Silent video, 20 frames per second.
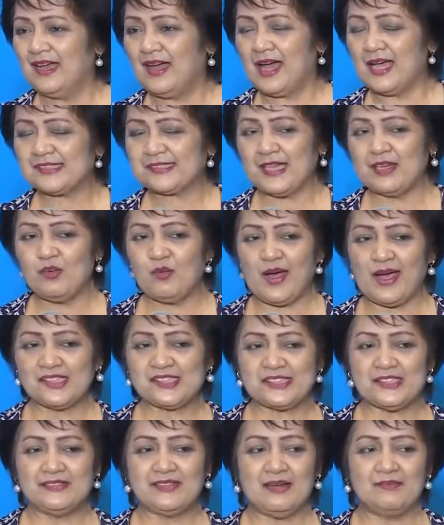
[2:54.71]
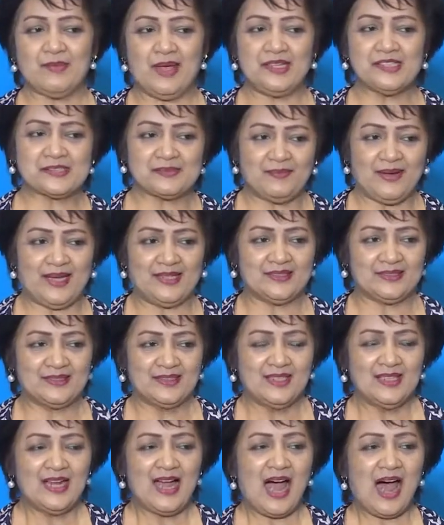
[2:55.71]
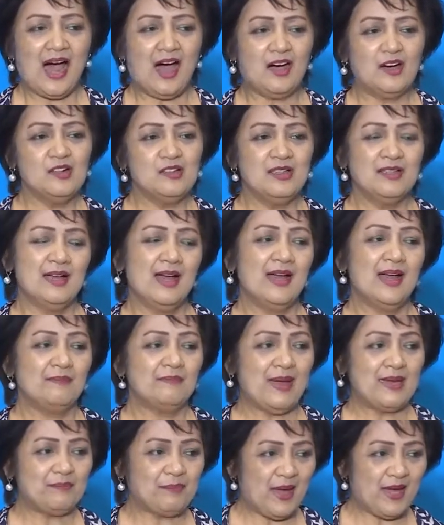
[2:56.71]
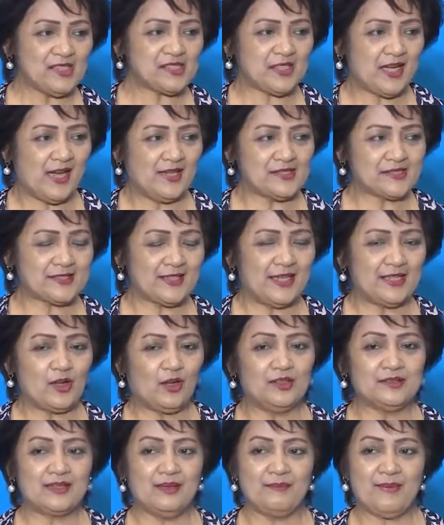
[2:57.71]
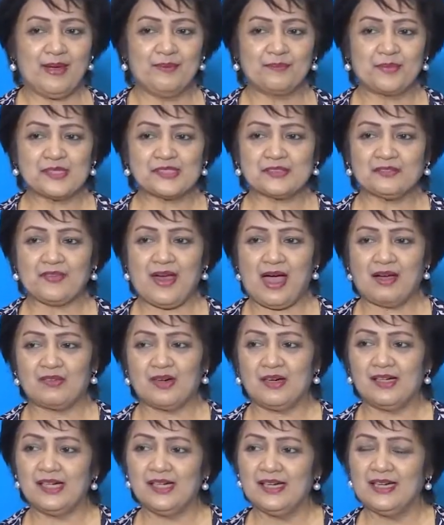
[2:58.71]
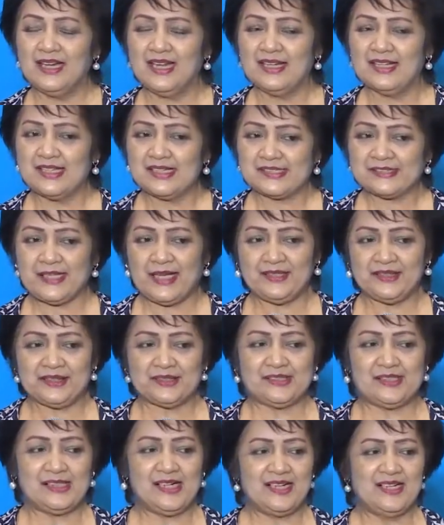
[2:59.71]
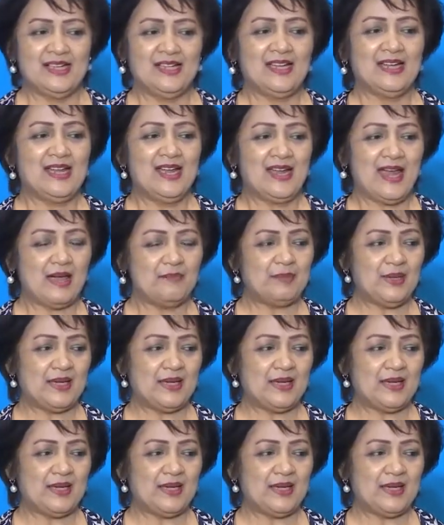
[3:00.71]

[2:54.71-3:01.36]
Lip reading: as I watched in amazement how my patients and all the members of our center have